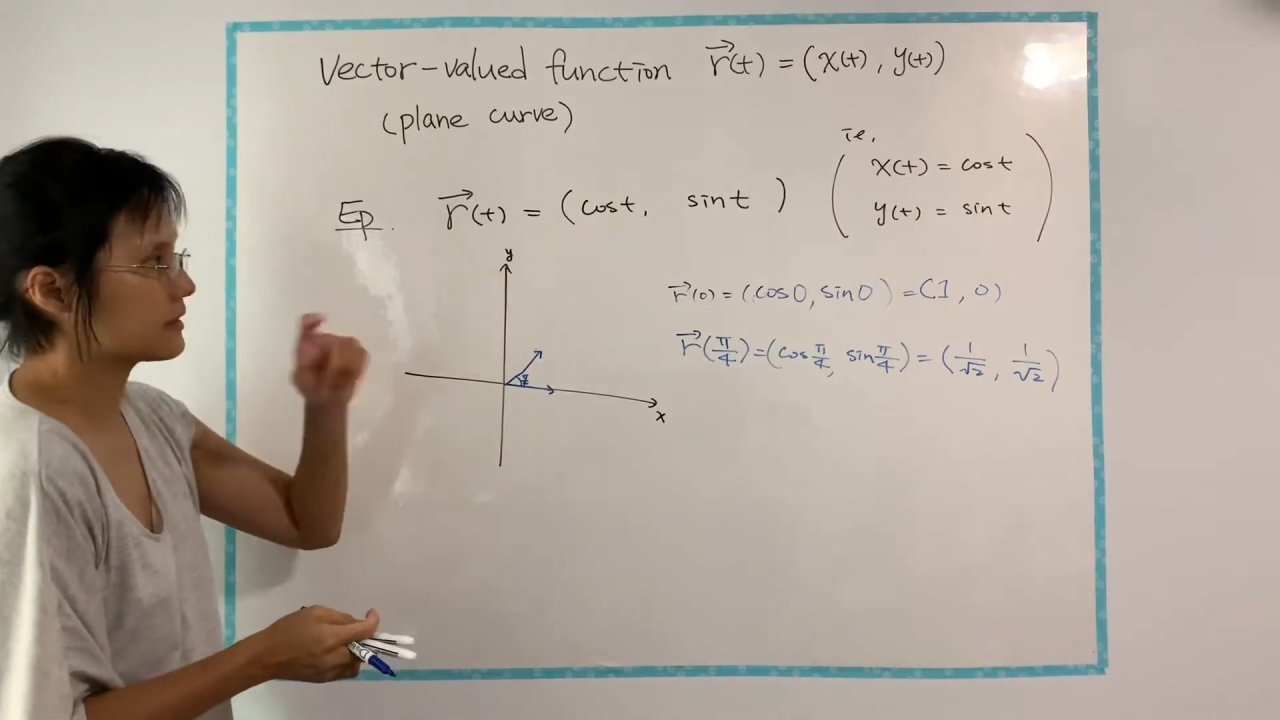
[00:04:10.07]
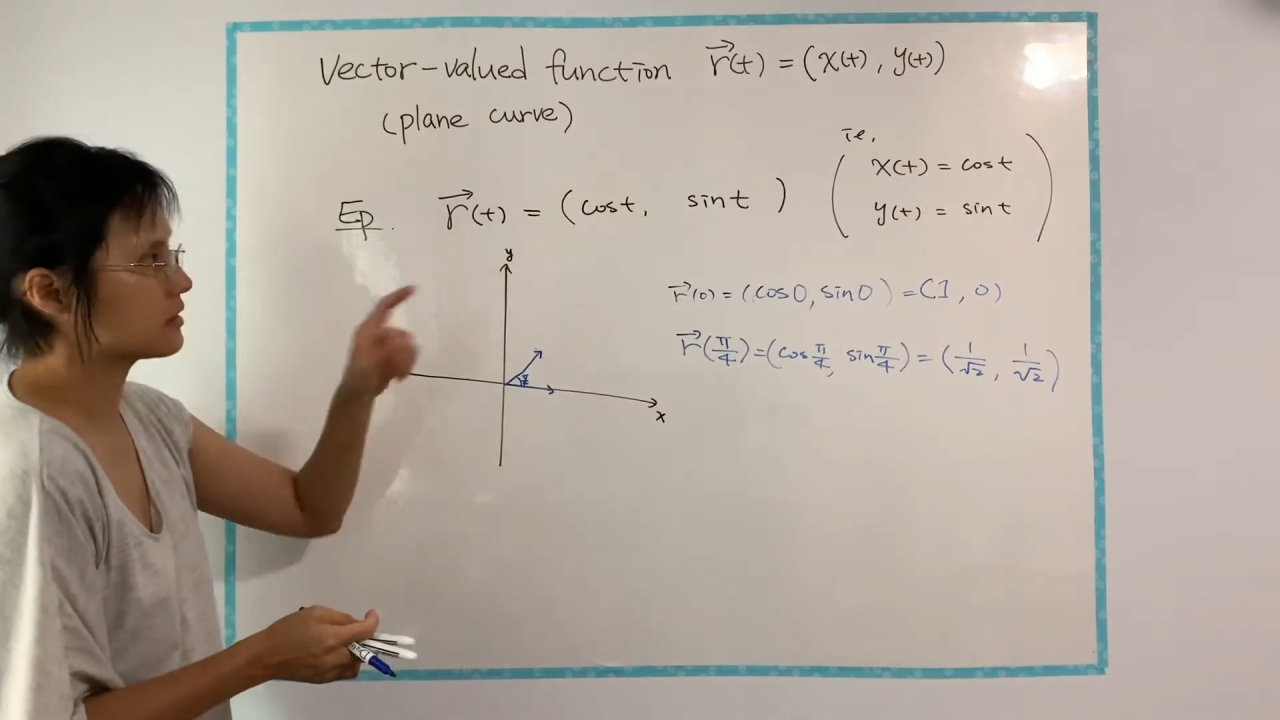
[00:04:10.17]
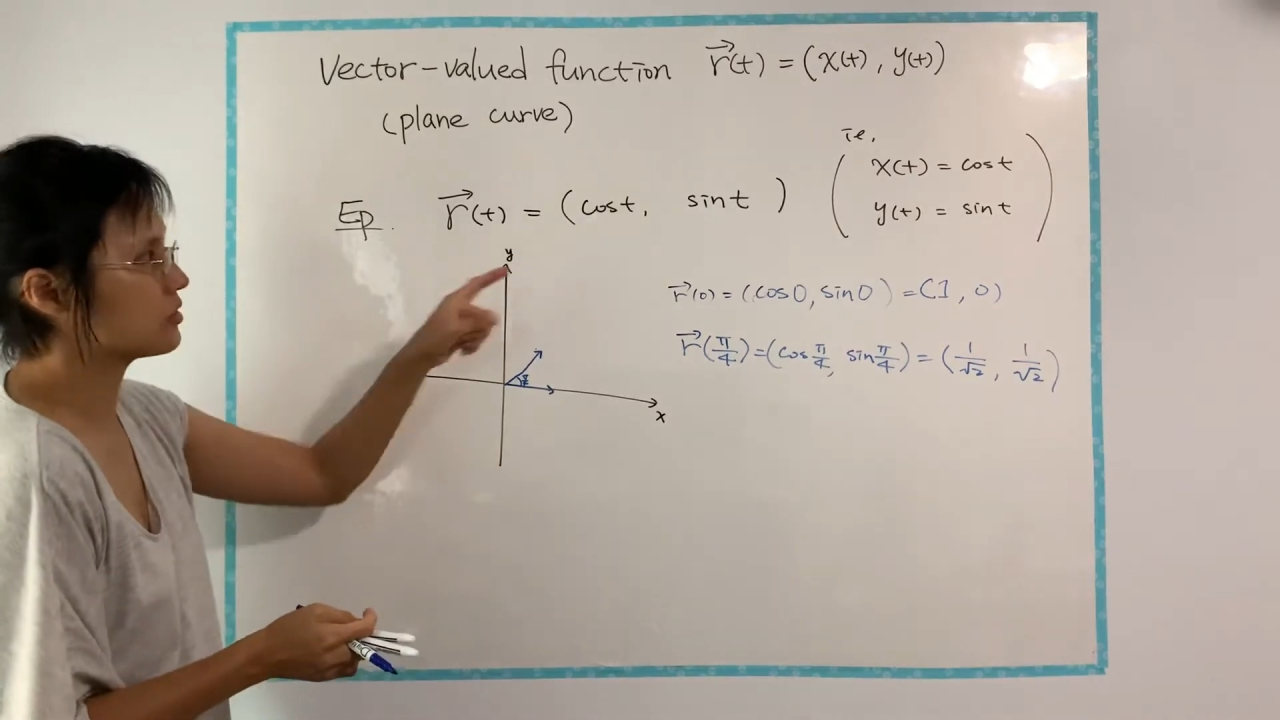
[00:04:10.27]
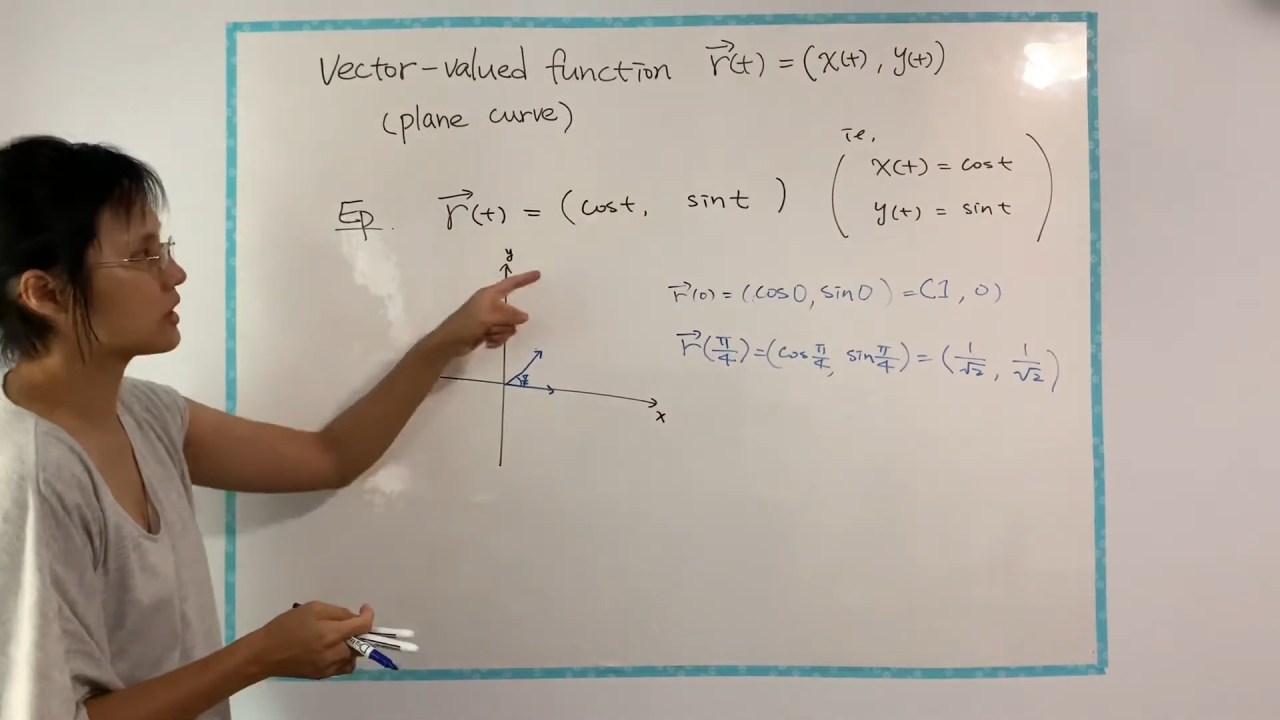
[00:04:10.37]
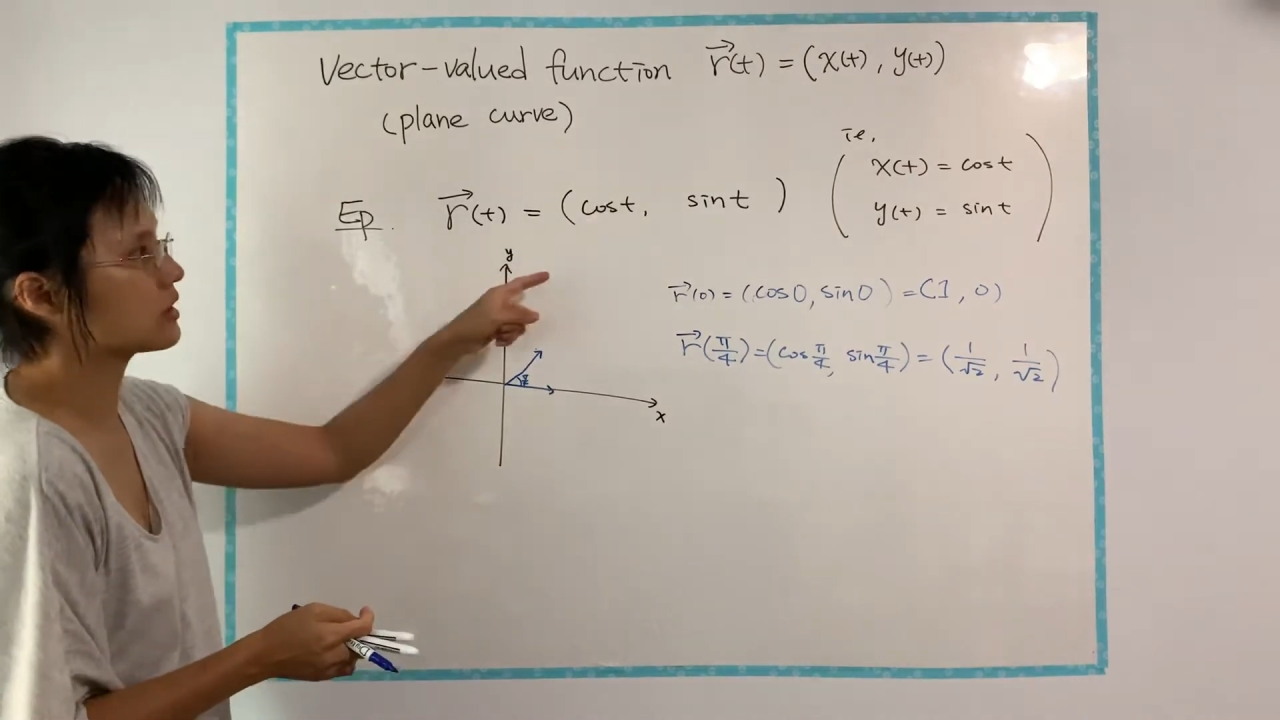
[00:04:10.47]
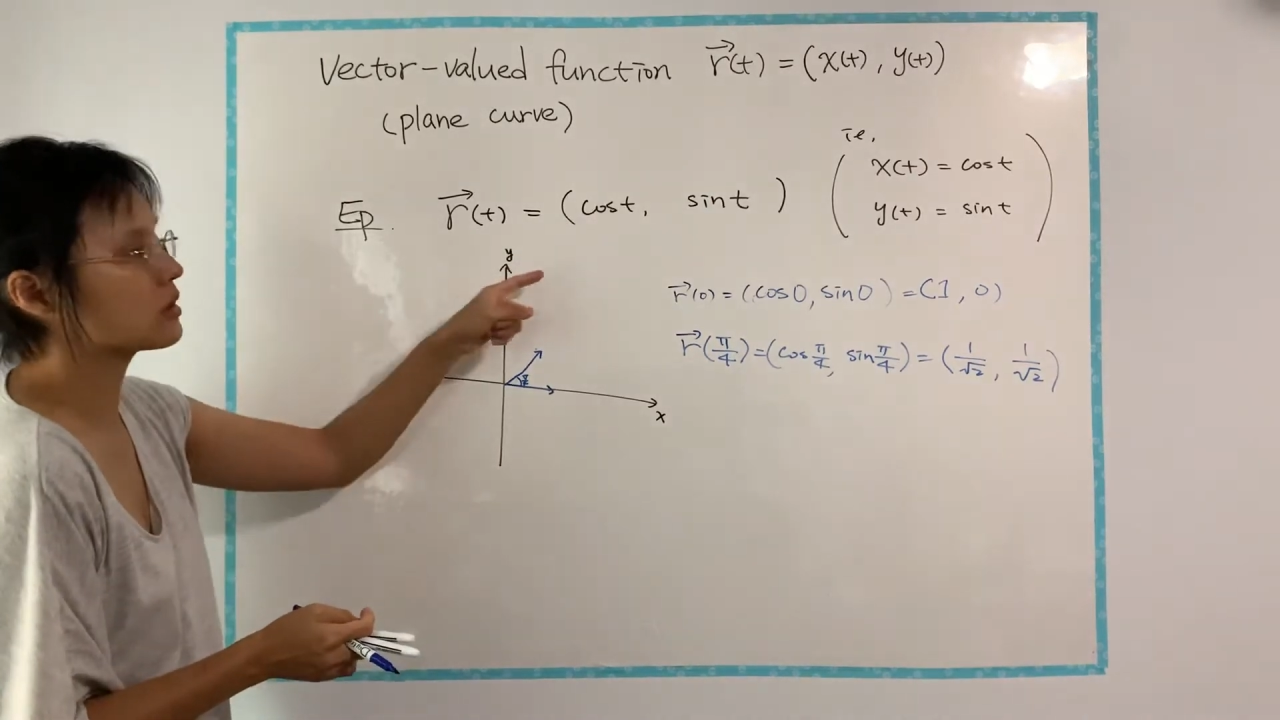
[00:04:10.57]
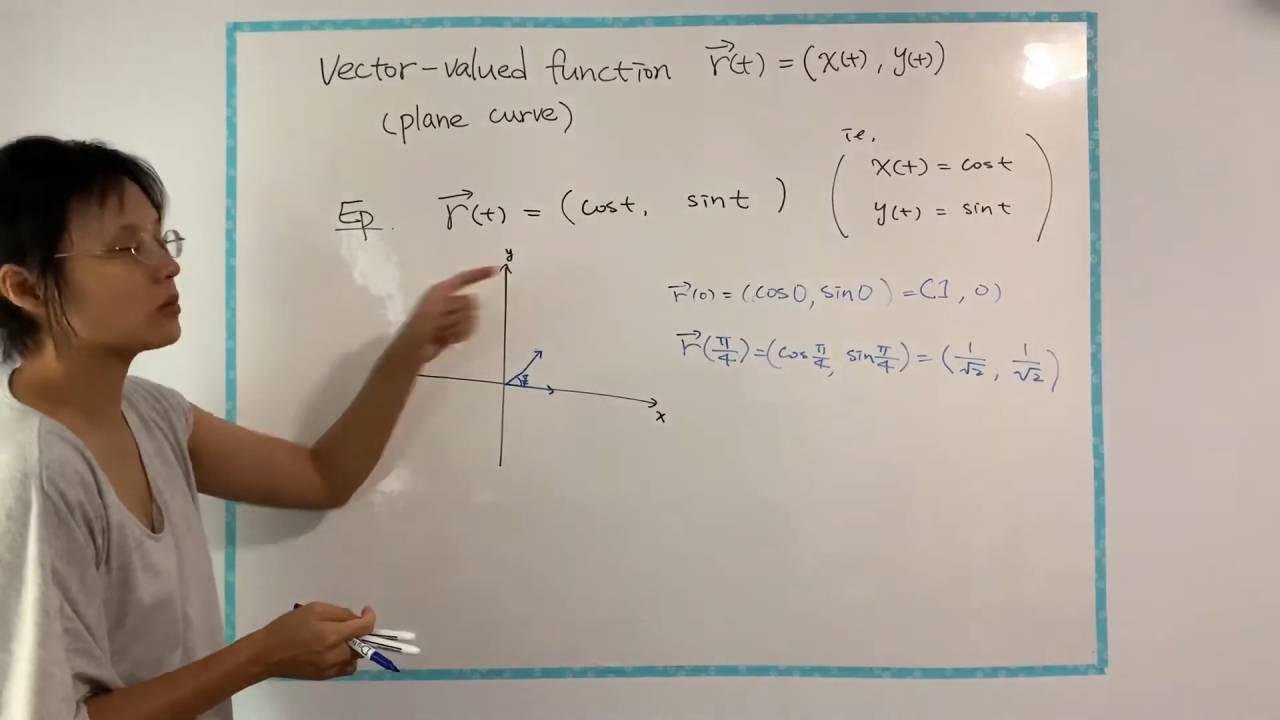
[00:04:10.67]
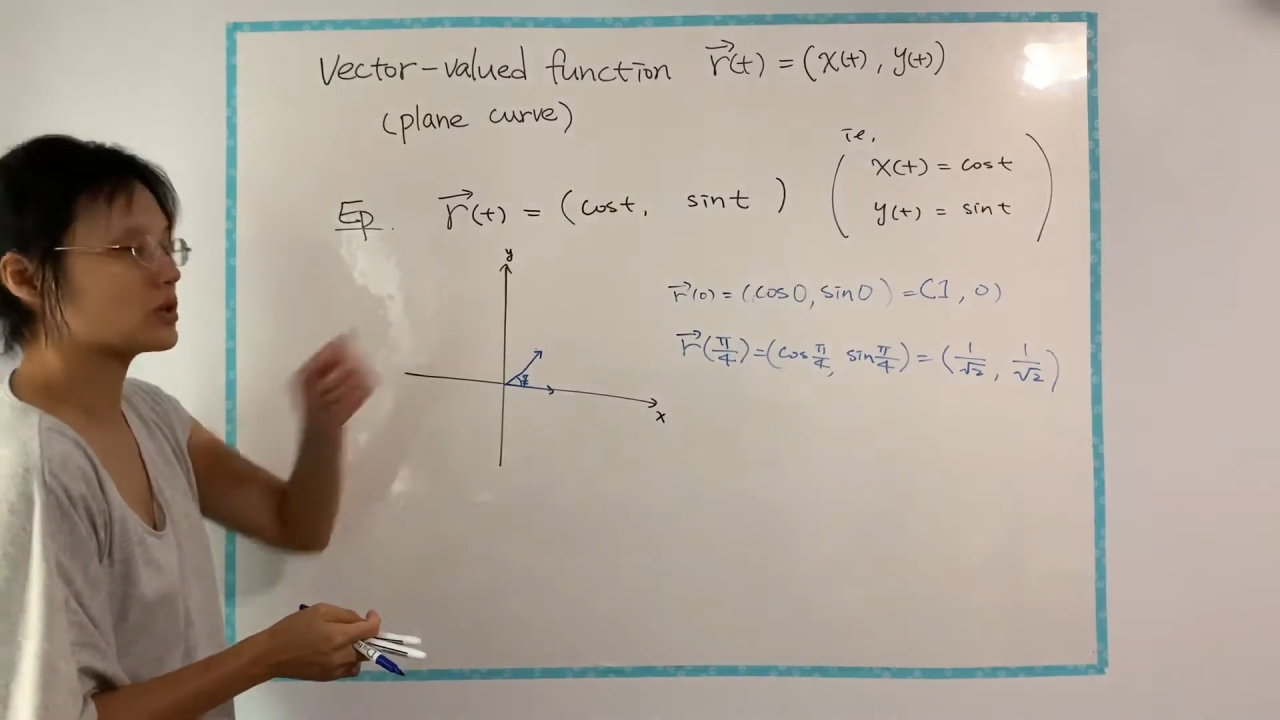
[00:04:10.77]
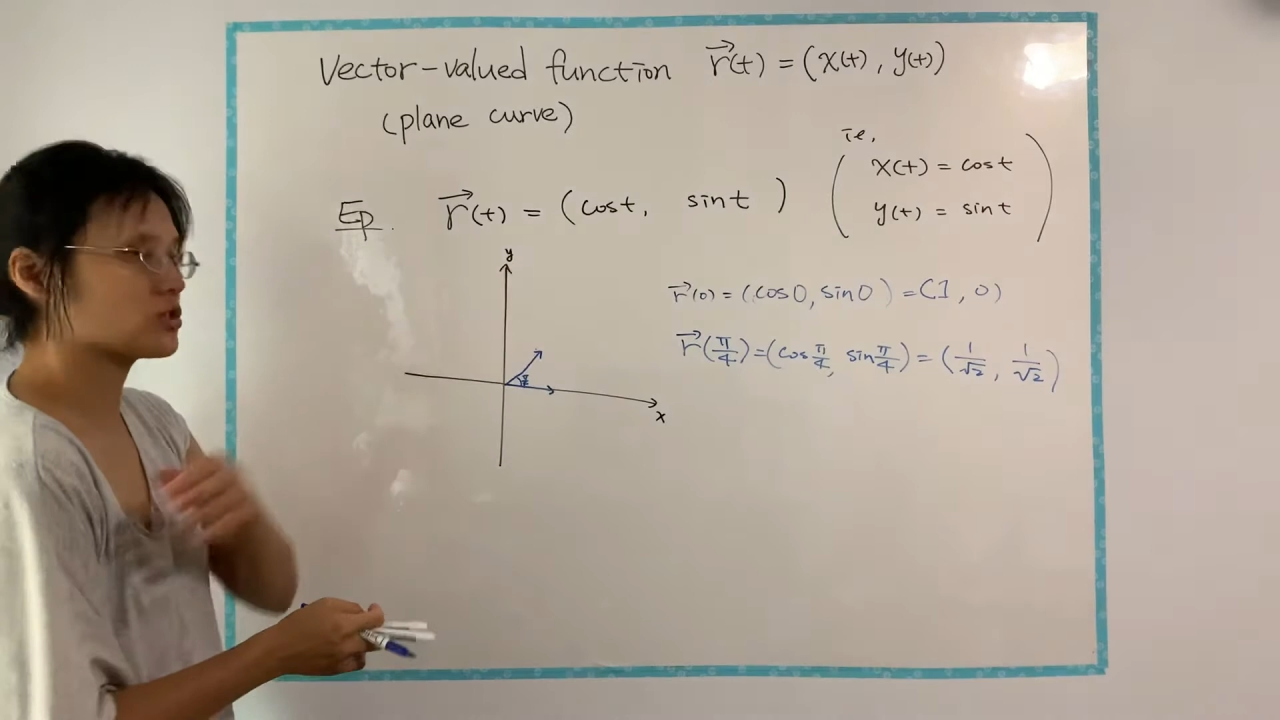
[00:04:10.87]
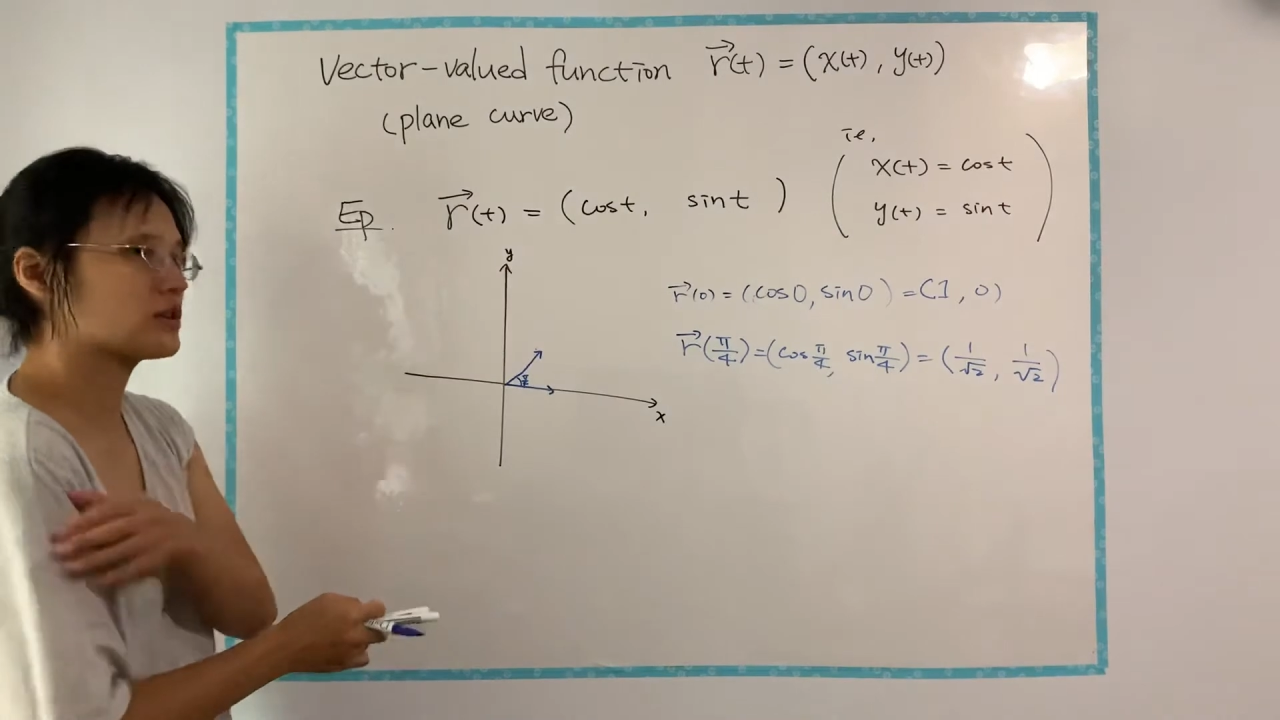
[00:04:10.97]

You can go watch